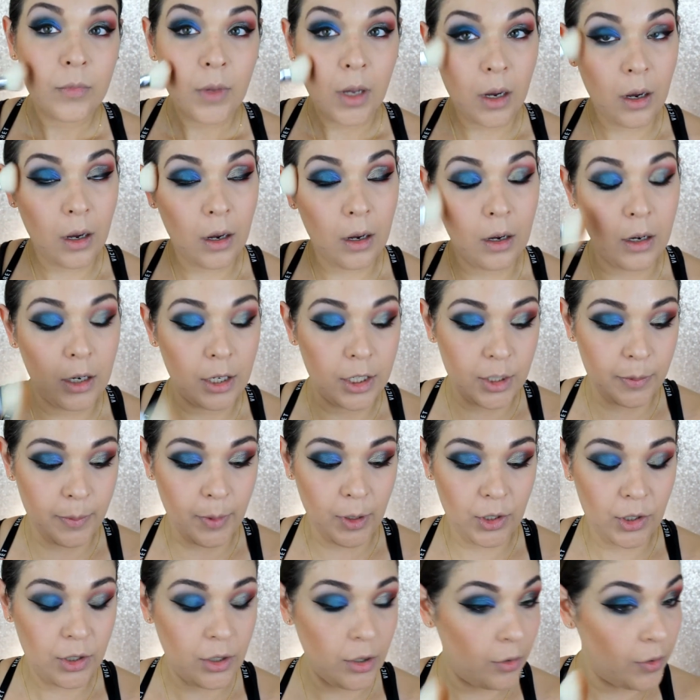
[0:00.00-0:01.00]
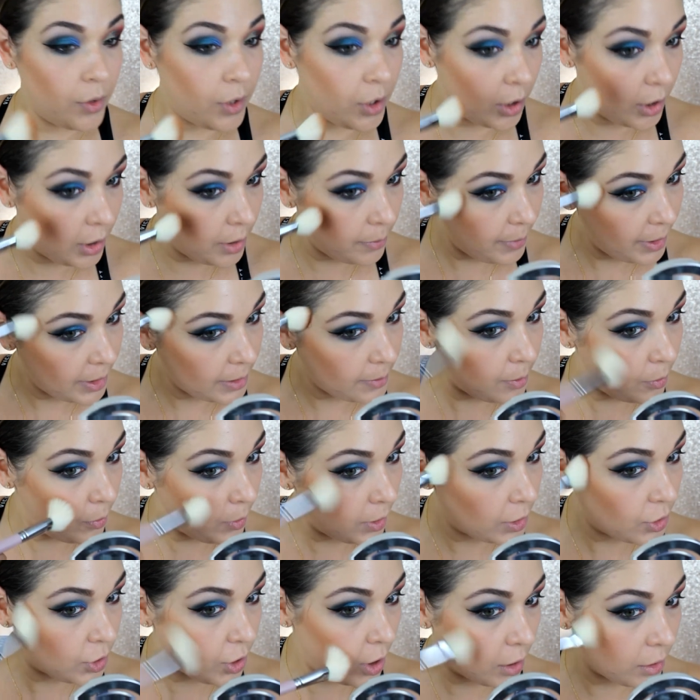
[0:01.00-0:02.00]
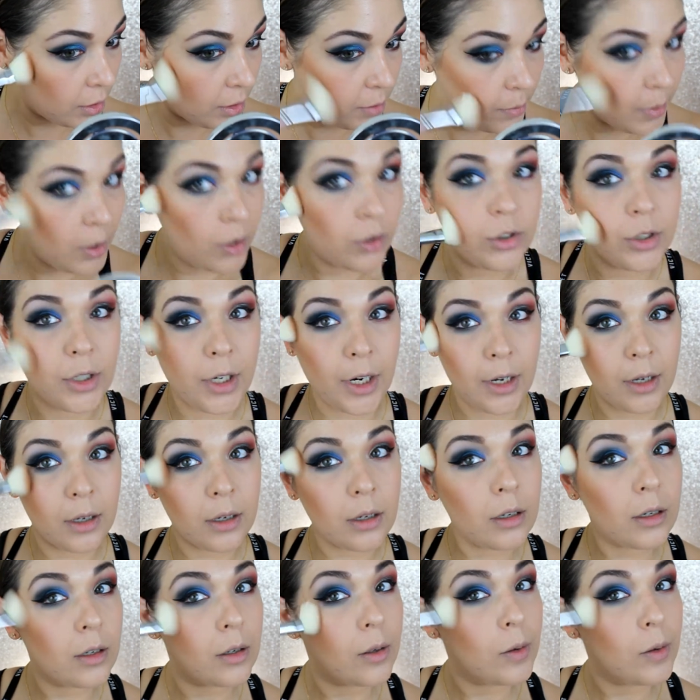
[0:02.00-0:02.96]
Oh, it smells so good. It makes me want a chocolate milkshake.